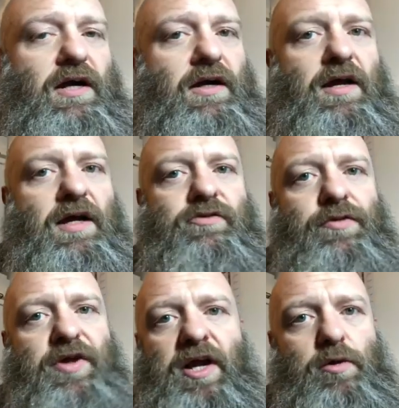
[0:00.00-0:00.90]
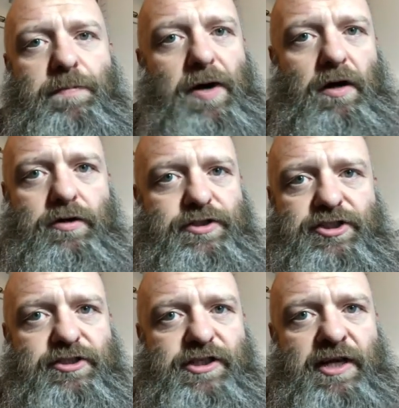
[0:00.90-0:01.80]
I don't think I would park on the
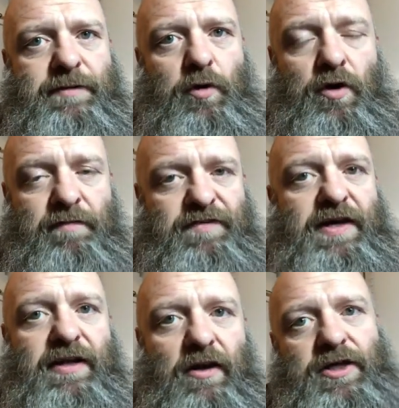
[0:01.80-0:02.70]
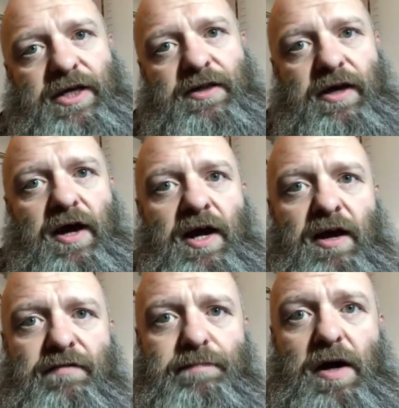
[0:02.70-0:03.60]
street anymore. I'm very lucky that I
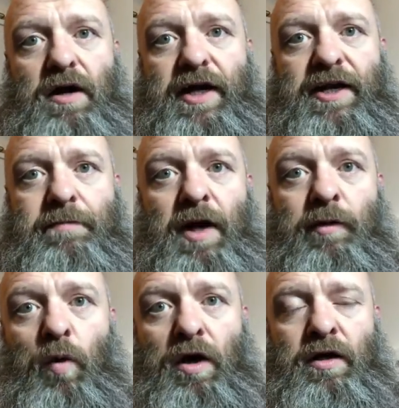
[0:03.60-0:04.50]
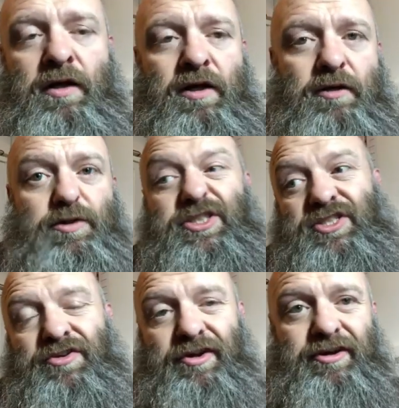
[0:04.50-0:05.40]
have parking at my work, which is
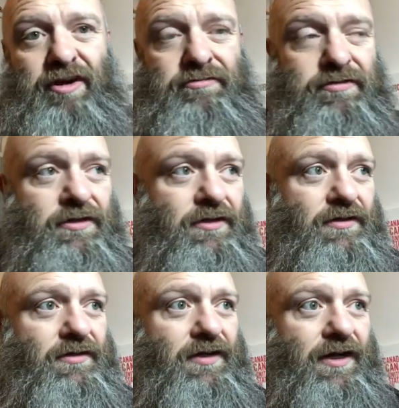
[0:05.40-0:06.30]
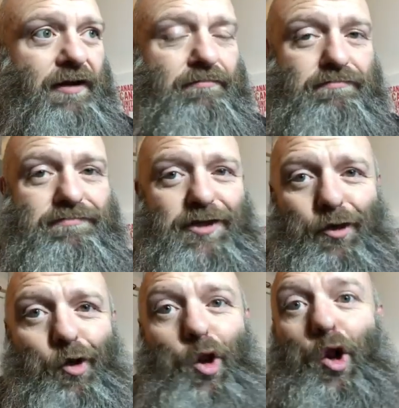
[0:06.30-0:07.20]
underground,
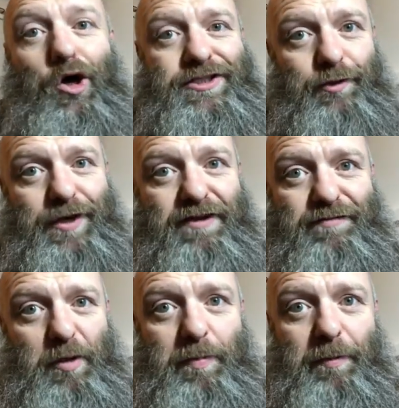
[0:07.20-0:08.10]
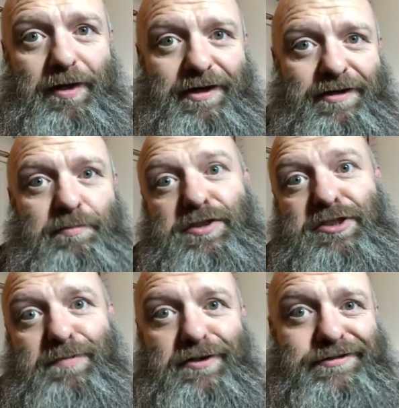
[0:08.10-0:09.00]
locked away from the public in a
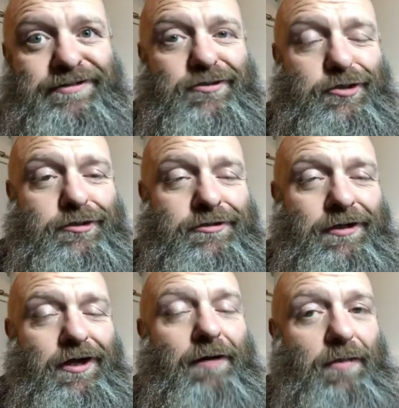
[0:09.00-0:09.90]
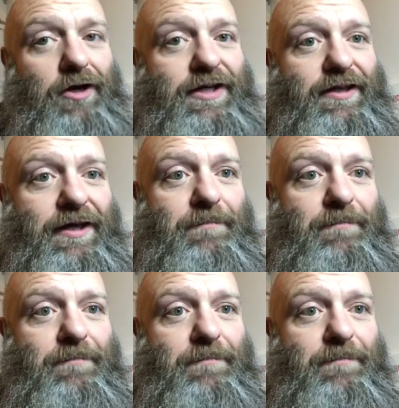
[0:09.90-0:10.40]
police building. So I'm lucky there.